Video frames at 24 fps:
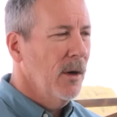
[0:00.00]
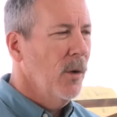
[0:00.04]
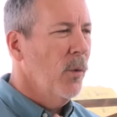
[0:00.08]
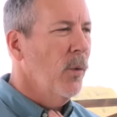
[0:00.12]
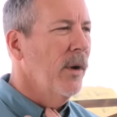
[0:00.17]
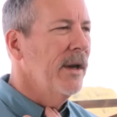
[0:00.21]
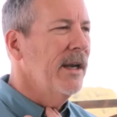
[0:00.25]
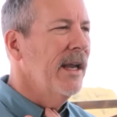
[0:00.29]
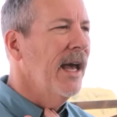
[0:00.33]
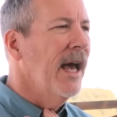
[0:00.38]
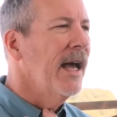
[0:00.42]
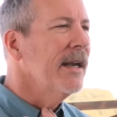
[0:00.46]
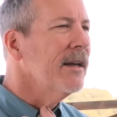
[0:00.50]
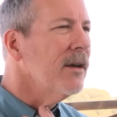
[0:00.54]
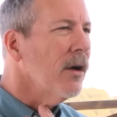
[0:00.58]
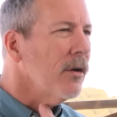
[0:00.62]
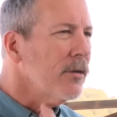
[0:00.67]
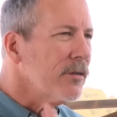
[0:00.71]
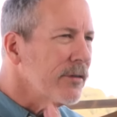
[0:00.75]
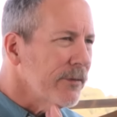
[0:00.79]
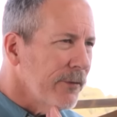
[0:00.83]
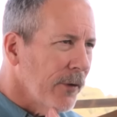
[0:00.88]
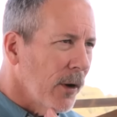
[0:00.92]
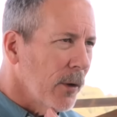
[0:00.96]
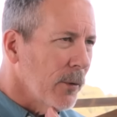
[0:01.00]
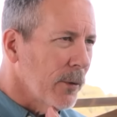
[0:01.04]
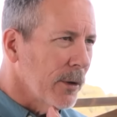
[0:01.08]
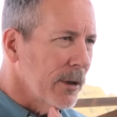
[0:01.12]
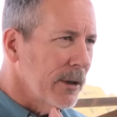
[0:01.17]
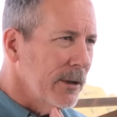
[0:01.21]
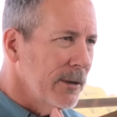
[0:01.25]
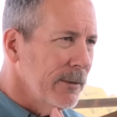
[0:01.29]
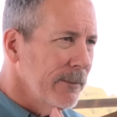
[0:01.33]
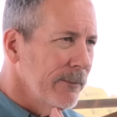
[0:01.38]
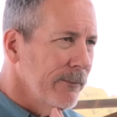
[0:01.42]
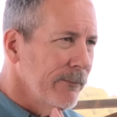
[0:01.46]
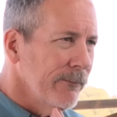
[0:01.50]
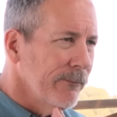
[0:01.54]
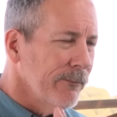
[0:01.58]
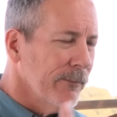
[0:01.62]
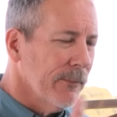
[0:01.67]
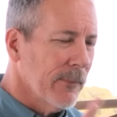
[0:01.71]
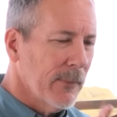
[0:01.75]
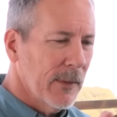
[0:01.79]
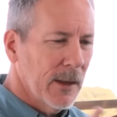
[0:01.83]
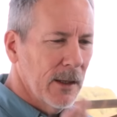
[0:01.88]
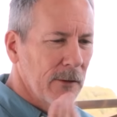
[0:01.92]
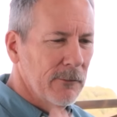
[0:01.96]
when the head goes forward,
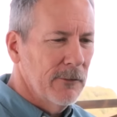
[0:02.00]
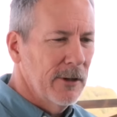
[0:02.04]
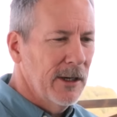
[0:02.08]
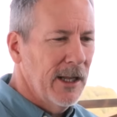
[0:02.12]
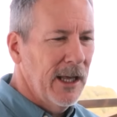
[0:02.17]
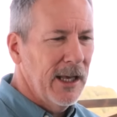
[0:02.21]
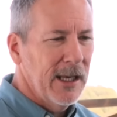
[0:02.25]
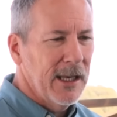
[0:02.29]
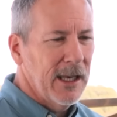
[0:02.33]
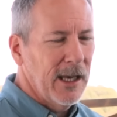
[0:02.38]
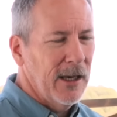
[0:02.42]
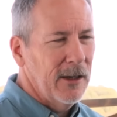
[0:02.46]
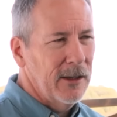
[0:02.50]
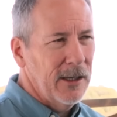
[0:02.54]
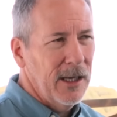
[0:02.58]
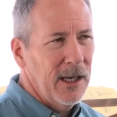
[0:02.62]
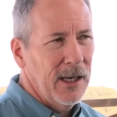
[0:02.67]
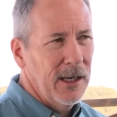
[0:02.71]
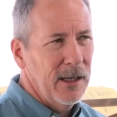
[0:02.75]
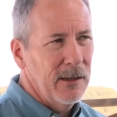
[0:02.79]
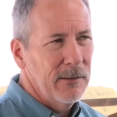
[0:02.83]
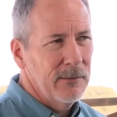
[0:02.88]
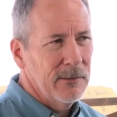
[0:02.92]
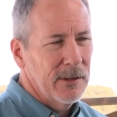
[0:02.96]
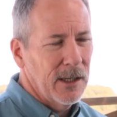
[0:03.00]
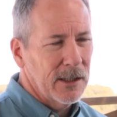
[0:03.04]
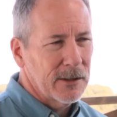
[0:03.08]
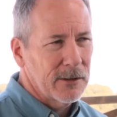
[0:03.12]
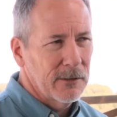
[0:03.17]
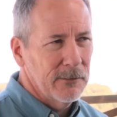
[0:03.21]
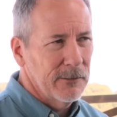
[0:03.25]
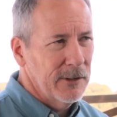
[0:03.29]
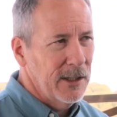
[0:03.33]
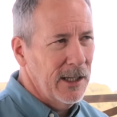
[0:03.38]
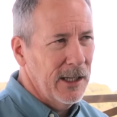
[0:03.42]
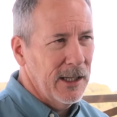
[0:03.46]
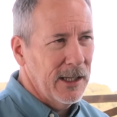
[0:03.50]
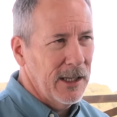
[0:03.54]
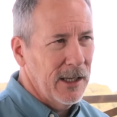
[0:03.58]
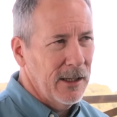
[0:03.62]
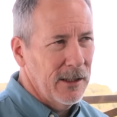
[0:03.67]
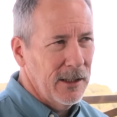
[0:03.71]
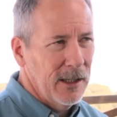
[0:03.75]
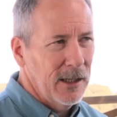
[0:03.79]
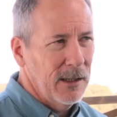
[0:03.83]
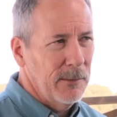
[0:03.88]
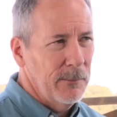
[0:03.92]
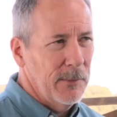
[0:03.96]
Renee Callier, Dr. Renee
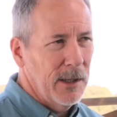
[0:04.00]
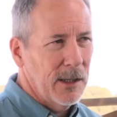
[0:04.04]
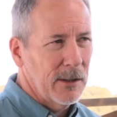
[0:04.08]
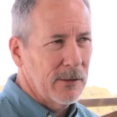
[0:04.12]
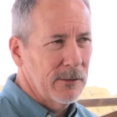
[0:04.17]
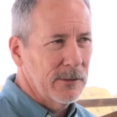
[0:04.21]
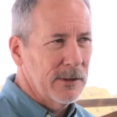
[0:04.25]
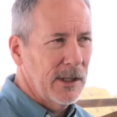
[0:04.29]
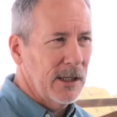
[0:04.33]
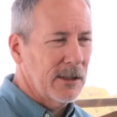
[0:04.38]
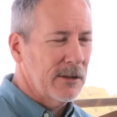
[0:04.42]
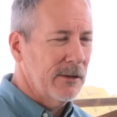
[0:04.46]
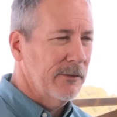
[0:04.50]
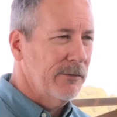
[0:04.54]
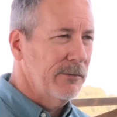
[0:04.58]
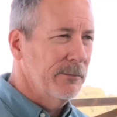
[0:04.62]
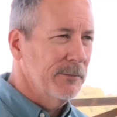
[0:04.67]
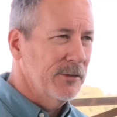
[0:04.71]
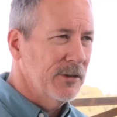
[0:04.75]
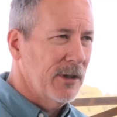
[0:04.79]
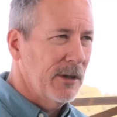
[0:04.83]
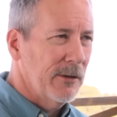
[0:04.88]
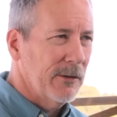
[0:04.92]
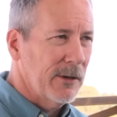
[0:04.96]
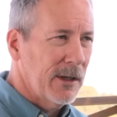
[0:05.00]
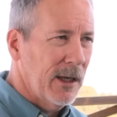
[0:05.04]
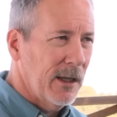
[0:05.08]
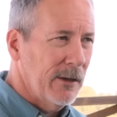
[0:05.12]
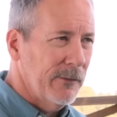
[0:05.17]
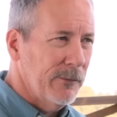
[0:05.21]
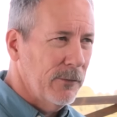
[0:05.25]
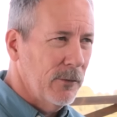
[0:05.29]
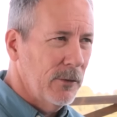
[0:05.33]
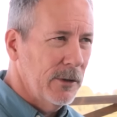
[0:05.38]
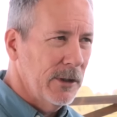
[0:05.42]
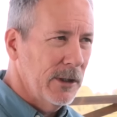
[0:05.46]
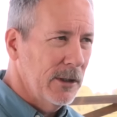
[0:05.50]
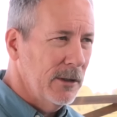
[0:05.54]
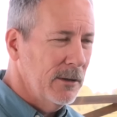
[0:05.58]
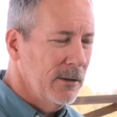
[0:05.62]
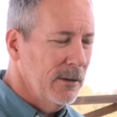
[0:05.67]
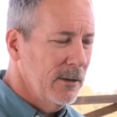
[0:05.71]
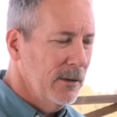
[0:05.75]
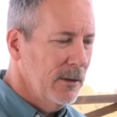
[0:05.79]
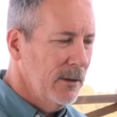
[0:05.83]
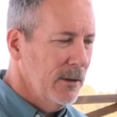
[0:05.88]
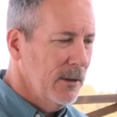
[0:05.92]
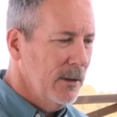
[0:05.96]
Callier, a medical doctor from Southern California,
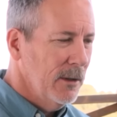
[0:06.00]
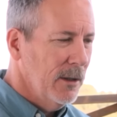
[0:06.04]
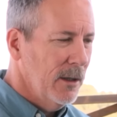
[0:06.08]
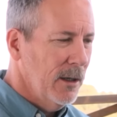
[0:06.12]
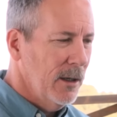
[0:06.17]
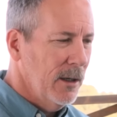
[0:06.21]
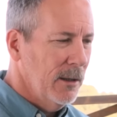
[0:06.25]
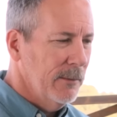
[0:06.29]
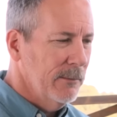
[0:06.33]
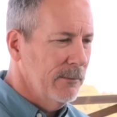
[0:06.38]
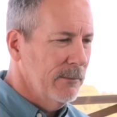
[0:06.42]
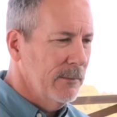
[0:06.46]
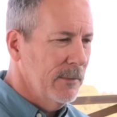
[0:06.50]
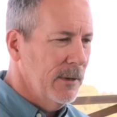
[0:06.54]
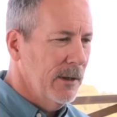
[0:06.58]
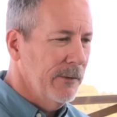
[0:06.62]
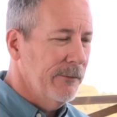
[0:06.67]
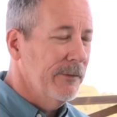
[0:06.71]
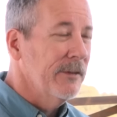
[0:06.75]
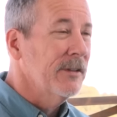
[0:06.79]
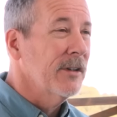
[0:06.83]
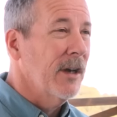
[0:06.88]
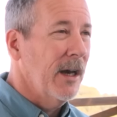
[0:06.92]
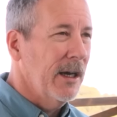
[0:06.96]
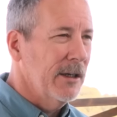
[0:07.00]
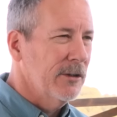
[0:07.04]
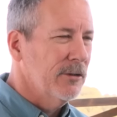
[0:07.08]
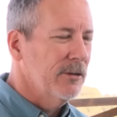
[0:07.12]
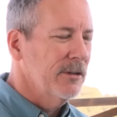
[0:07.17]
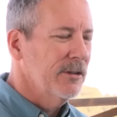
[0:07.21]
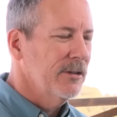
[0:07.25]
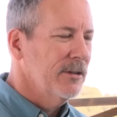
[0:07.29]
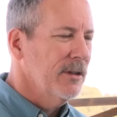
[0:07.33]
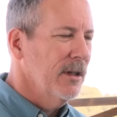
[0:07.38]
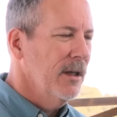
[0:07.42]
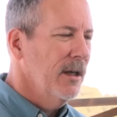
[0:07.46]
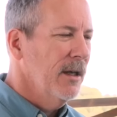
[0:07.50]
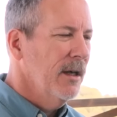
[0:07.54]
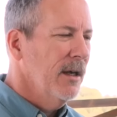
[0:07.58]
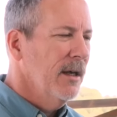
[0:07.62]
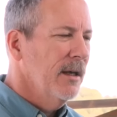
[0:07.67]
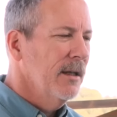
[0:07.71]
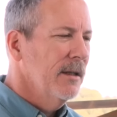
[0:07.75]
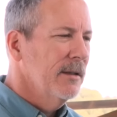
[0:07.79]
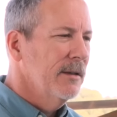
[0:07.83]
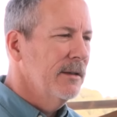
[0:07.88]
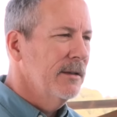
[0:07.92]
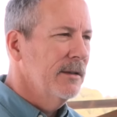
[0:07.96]
a physiatrist,
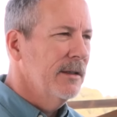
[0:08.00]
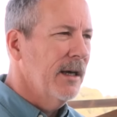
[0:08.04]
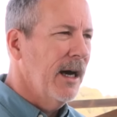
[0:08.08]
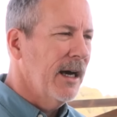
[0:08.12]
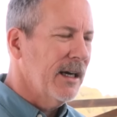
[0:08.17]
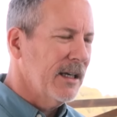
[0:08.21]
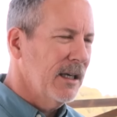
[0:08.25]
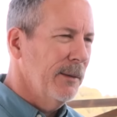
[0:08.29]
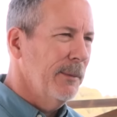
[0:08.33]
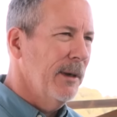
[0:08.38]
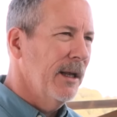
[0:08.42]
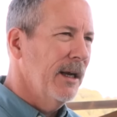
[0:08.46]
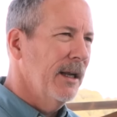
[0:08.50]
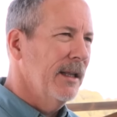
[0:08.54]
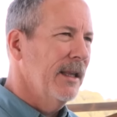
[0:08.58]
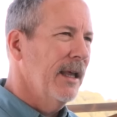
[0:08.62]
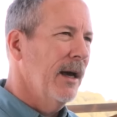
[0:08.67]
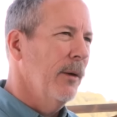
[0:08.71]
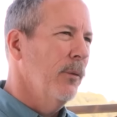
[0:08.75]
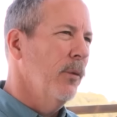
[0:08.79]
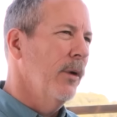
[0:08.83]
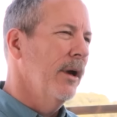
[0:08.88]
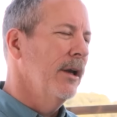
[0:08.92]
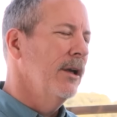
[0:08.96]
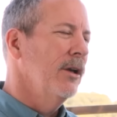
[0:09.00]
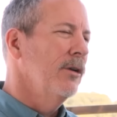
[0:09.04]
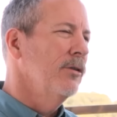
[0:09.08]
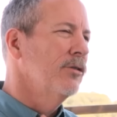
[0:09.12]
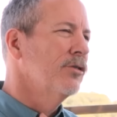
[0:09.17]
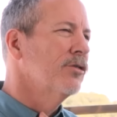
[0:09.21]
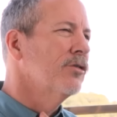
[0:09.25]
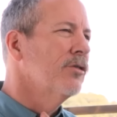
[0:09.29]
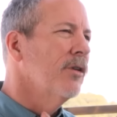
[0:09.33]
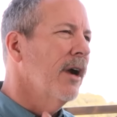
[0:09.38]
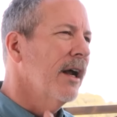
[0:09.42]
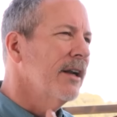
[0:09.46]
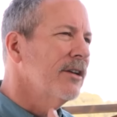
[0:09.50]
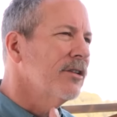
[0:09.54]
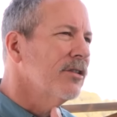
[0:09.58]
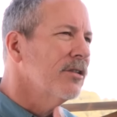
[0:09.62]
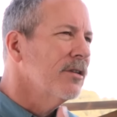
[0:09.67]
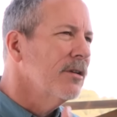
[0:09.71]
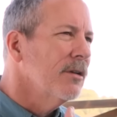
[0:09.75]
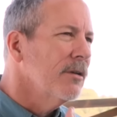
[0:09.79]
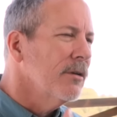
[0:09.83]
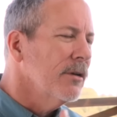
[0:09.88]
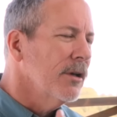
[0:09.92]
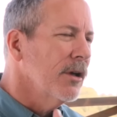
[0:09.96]
documented that when you
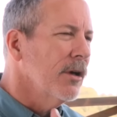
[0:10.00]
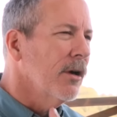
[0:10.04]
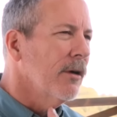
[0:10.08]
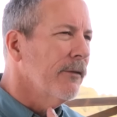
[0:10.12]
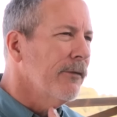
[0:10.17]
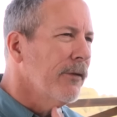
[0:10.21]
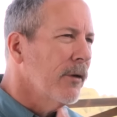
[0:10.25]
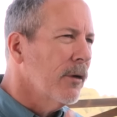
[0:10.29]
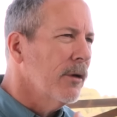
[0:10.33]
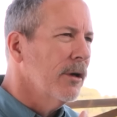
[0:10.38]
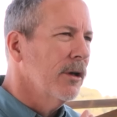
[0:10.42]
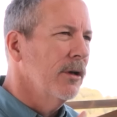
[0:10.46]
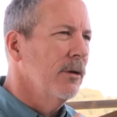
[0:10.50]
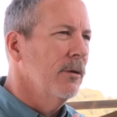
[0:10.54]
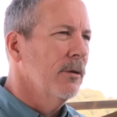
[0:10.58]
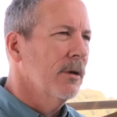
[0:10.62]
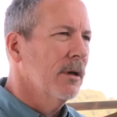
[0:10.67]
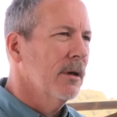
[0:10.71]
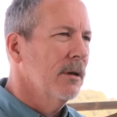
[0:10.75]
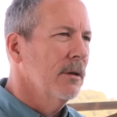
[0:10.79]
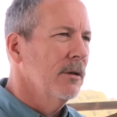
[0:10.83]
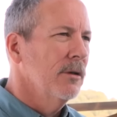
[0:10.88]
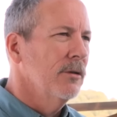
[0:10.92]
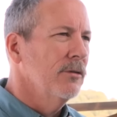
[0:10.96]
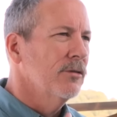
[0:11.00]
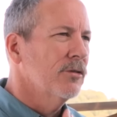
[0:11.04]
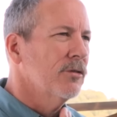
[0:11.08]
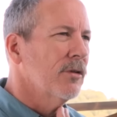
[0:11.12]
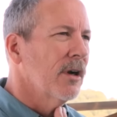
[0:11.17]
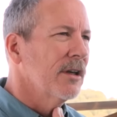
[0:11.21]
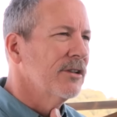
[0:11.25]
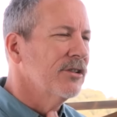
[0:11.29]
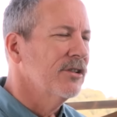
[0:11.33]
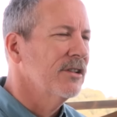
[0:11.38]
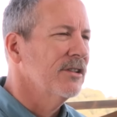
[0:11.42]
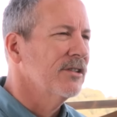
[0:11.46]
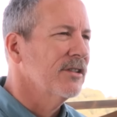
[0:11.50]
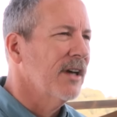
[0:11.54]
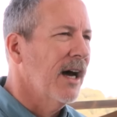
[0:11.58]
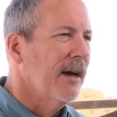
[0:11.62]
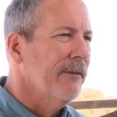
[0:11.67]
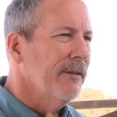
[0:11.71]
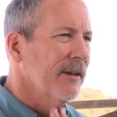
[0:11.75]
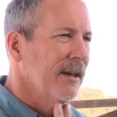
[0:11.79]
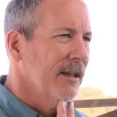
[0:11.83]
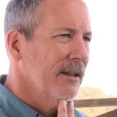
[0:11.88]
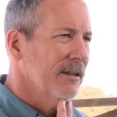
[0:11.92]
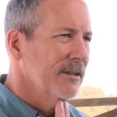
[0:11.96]
stretch, you go forward, you stretch the
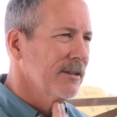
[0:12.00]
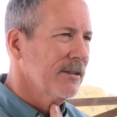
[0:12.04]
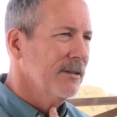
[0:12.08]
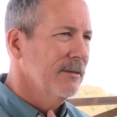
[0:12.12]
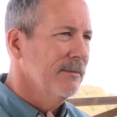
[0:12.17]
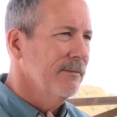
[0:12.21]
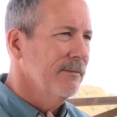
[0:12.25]
esophagus.